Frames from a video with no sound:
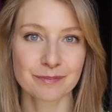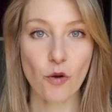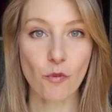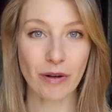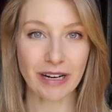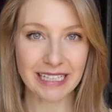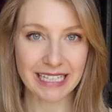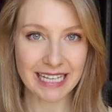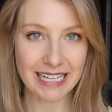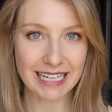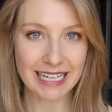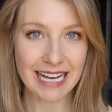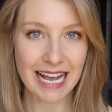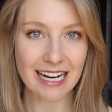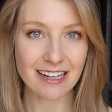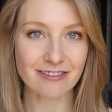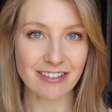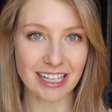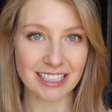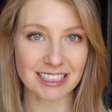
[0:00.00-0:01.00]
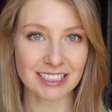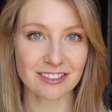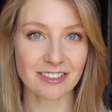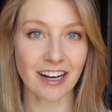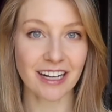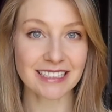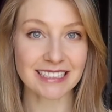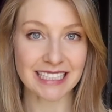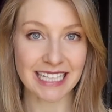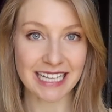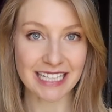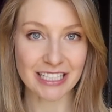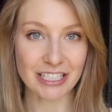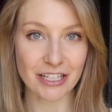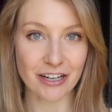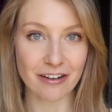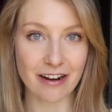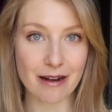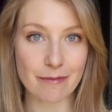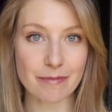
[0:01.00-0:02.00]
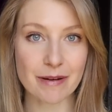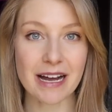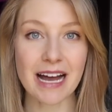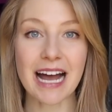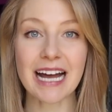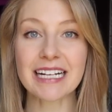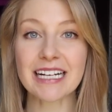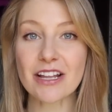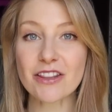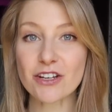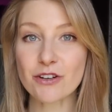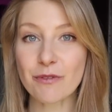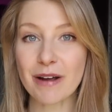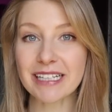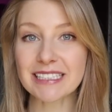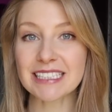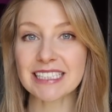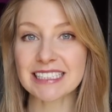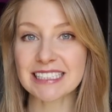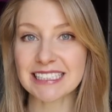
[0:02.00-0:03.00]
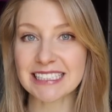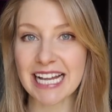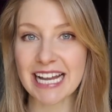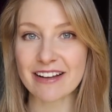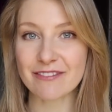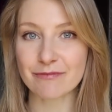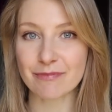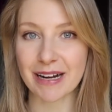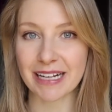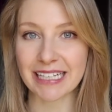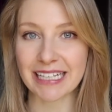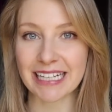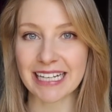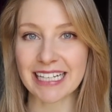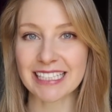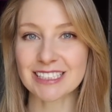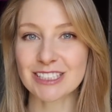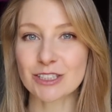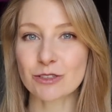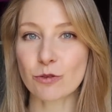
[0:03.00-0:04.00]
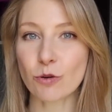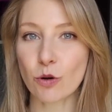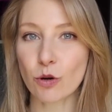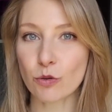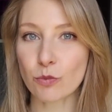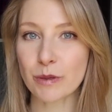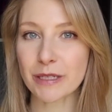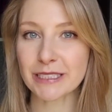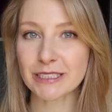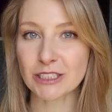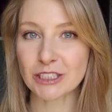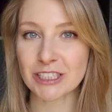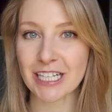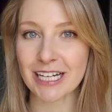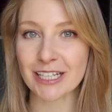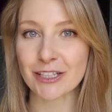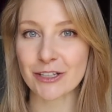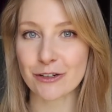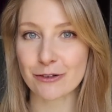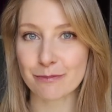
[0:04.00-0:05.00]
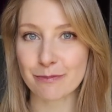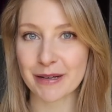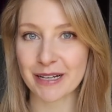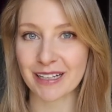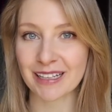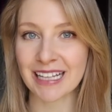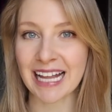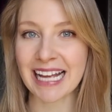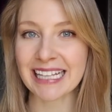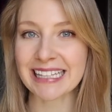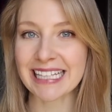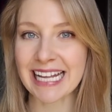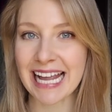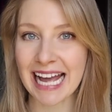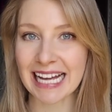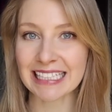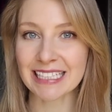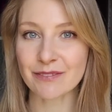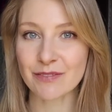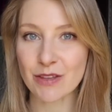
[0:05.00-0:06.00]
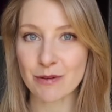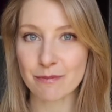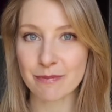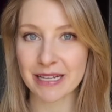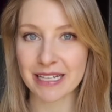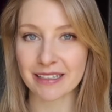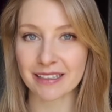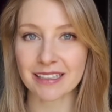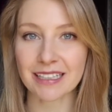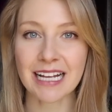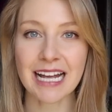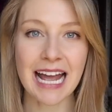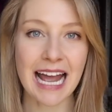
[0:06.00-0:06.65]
When eating at a restaurant in Europe, another way to save money is to always check your bill at the end of the meal